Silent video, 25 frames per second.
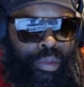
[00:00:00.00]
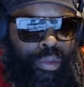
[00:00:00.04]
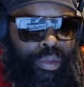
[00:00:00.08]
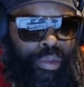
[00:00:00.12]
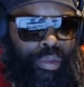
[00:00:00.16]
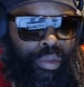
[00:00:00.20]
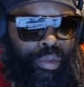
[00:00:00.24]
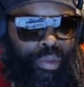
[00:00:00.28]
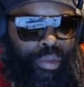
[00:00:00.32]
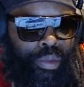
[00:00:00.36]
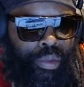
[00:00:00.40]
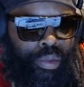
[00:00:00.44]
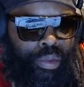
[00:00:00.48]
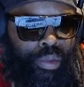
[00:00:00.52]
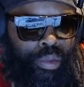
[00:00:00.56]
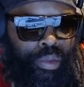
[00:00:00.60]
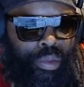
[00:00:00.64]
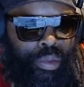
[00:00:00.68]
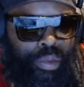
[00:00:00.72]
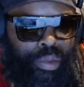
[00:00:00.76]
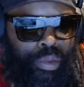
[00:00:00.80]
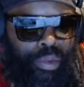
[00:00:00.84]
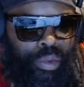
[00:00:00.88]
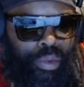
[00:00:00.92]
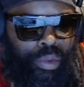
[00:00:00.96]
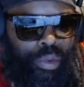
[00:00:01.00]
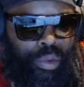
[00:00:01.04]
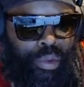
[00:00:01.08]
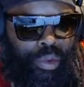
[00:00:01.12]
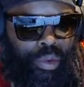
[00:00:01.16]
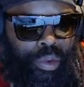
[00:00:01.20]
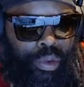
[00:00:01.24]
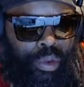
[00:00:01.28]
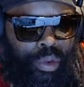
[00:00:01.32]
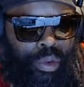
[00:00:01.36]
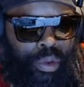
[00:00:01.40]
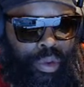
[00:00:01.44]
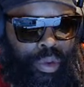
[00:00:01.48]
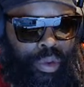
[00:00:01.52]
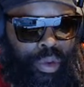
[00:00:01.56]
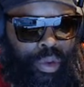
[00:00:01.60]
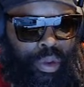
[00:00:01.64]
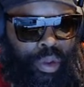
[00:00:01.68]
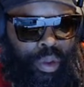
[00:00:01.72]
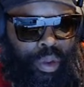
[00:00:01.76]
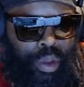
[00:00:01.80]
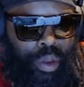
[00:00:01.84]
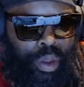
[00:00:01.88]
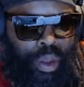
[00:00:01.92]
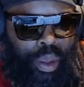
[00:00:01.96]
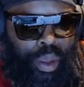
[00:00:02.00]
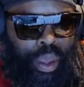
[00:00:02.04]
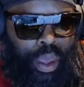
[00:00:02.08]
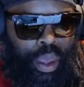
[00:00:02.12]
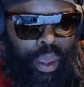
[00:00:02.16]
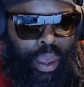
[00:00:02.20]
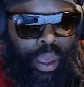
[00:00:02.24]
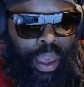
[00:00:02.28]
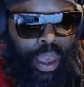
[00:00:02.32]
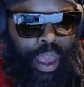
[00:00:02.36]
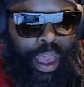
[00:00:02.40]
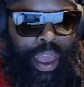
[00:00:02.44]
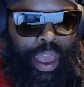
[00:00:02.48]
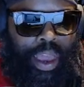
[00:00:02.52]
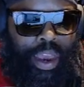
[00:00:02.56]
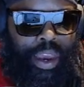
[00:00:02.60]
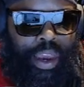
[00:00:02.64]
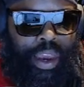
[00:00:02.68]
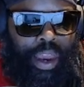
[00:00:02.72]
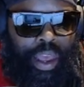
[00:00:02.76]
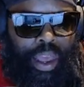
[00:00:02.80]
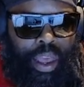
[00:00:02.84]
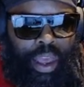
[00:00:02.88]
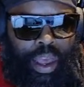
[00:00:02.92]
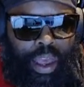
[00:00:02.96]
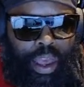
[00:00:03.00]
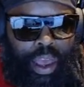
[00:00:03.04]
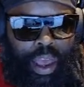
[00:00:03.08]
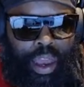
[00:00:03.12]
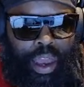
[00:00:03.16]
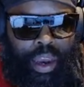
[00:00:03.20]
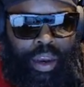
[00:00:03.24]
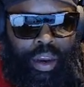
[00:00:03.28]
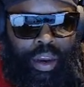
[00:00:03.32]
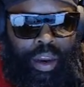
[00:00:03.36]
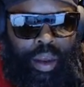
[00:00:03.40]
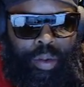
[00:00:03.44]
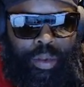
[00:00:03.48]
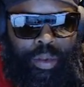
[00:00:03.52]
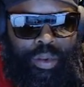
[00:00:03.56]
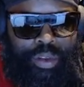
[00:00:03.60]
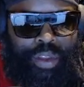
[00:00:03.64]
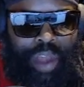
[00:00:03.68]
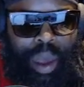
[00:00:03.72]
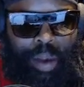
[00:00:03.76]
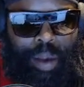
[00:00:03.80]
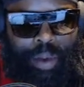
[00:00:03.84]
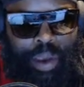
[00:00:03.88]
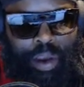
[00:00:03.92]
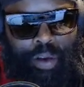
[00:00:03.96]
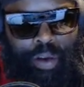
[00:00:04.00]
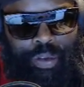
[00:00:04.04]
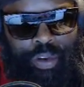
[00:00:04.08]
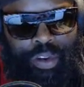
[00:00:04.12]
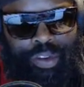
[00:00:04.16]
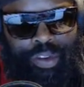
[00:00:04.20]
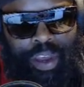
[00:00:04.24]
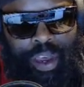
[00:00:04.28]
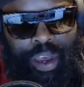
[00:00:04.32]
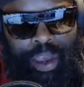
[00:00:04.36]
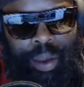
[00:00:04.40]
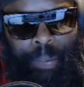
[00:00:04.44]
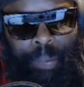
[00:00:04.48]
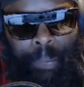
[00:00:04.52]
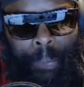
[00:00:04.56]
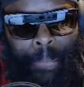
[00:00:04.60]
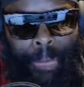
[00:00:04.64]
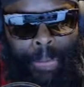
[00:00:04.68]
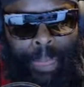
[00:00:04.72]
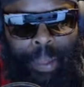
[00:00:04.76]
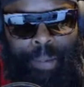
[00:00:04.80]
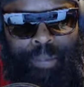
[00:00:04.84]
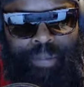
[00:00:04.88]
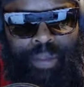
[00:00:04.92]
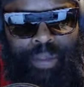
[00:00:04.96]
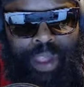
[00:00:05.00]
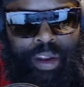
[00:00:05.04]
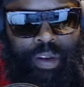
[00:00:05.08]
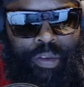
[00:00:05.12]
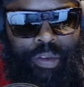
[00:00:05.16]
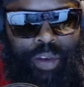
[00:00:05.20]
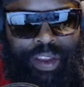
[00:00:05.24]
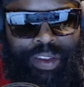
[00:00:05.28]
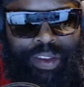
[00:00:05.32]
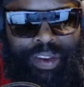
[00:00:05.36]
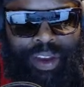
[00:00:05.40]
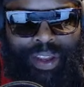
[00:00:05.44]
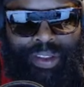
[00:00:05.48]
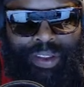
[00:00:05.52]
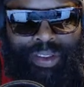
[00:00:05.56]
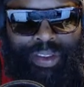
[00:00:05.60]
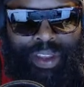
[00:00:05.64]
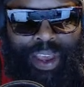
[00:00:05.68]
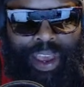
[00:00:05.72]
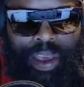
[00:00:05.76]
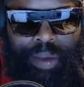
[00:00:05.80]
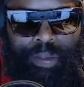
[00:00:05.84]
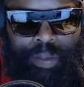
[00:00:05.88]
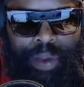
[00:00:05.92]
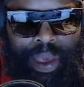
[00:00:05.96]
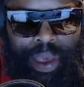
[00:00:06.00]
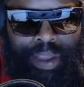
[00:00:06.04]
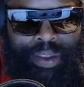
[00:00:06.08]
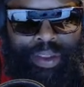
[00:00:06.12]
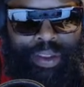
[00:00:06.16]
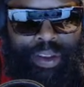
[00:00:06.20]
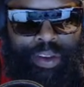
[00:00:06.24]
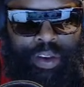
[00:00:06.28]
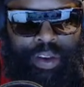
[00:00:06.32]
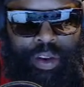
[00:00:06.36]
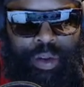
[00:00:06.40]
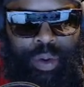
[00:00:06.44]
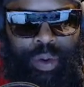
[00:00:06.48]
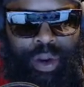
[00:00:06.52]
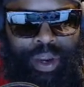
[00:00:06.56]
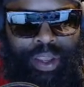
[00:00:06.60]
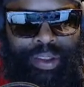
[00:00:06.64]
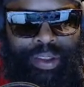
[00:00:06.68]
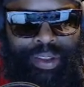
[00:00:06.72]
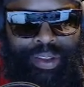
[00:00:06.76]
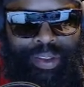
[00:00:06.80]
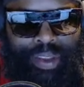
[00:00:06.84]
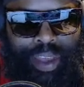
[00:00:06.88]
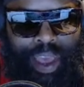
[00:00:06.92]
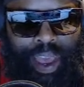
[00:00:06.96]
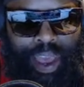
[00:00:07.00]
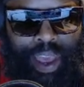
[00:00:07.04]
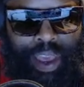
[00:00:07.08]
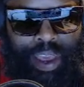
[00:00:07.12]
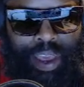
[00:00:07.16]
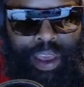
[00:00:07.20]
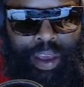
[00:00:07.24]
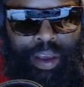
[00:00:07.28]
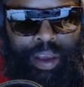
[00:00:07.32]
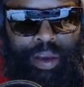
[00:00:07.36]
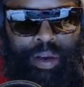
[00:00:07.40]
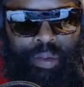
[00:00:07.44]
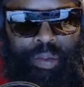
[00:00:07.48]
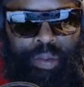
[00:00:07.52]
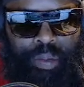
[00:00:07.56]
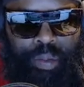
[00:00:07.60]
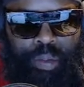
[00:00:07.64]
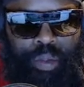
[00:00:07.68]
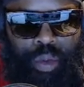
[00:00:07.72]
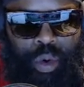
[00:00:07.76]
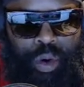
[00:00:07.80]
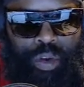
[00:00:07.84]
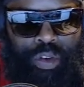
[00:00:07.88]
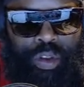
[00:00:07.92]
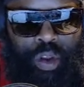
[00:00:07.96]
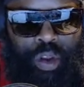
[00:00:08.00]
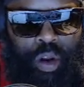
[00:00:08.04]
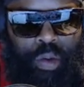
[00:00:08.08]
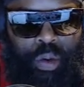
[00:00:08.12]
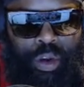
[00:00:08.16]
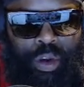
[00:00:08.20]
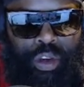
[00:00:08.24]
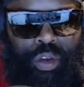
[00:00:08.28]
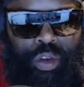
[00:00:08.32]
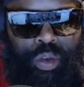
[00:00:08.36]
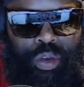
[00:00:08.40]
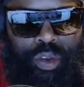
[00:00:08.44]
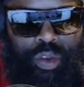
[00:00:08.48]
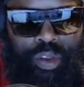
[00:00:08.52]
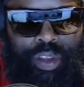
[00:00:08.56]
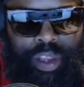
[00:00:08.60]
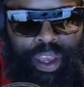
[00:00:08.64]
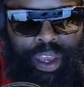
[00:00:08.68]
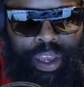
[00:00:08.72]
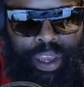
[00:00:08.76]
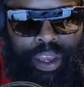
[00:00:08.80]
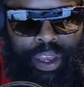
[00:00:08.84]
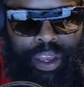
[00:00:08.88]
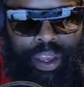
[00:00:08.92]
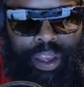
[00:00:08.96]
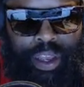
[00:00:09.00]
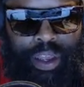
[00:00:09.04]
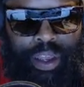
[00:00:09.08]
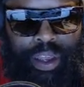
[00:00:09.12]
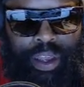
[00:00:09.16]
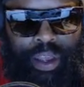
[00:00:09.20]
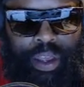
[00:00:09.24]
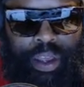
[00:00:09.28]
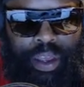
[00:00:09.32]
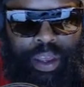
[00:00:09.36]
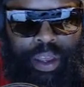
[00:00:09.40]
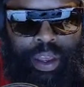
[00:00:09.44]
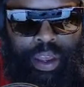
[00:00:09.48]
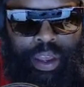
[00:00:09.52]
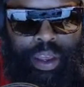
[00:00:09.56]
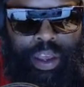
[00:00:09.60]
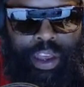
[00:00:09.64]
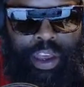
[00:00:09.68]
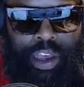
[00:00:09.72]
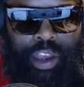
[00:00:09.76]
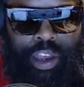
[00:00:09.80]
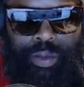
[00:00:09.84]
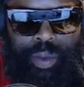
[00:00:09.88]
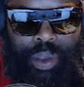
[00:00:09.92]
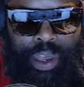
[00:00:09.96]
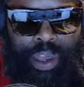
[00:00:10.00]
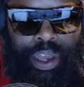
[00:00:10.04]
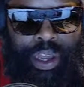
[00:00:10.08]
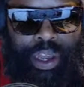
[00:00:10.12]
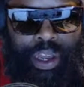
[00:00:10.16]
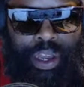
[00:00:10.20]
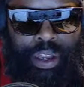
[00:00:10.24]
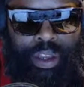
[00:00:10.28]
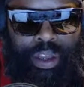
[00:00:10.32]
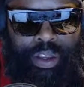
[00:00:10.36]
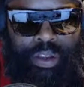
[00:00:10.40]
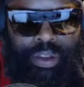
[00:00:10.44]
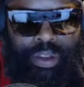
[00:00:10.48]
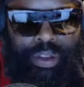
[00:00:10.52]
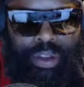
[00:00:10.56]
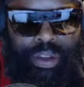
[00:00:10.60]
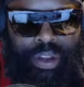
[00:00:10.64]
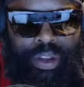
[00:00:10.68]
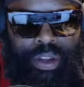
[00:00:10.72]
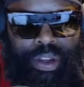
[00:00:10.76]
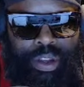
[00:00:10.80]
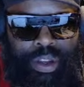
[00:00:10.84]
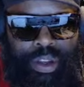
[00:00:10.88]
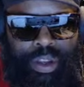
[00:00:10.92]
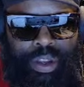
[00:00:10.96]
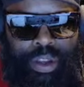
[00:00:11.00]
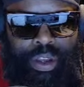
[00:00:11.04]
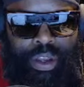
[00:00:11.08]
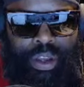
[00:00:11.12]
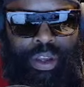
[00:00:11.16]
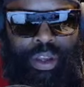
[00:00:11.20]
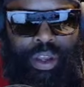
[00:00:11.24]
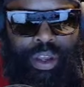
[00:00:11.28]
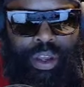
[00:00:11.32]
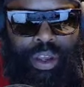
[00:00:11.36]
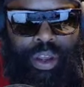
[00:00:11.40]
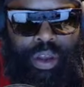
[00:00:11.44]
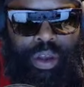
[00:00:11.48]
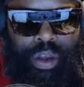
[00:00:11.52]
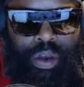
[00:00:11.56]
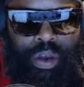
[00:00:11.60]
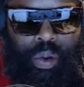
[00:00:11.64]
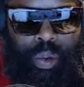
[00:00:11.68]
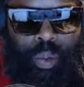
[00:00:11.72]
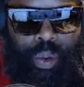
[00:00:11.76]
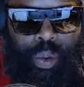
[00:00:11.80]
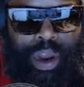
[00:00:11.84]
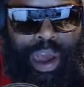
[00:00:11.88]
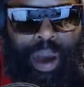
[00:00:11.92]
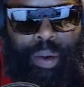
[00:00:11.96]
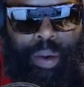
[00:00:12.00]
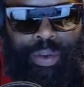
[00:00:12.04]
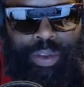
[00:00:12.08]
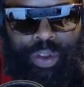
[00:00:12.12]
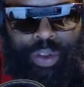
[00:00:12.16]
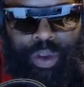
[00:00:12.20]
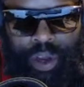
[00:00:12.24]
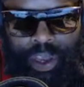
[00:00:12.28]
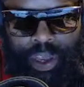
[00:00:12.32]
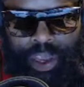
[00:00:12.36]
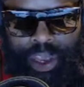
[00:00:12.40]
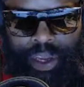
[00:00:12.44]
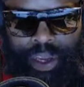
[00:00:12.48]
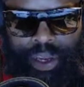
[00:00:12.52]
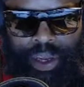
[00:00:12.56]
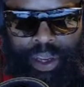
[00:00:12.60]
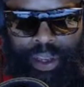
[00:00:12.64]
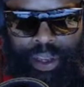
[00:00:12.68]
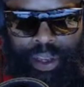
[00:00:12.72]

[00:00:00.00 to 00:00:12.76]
reasonable pricing, and delivering on our... And I'm going to stop it here for a second. And the reason I say pay attention to what he say more so than what you see is because when I was looking at